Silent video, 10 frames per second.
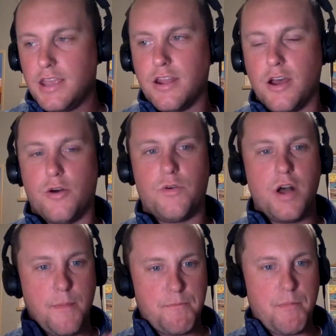you know
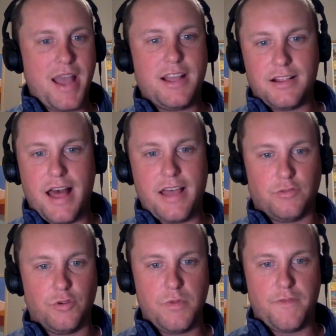my
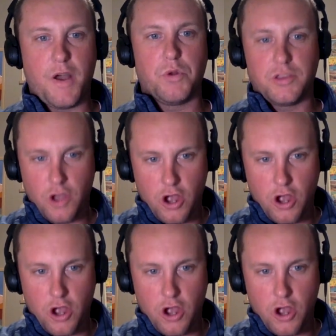classroom if i were to